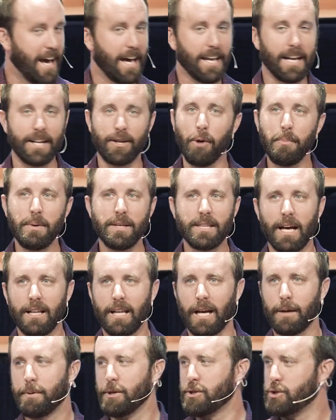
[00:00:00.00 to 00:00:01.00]
And I don't mean
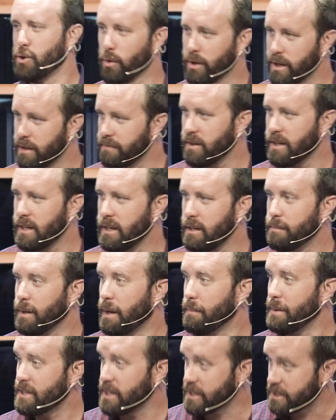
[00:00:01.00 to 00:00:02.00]
that like pejoratively,
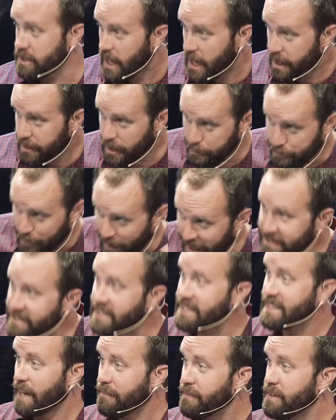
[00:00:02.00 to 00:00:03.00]
but I mean just the
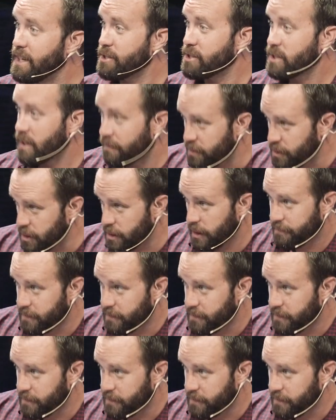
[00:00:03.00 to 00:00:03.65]
basic definition of, the,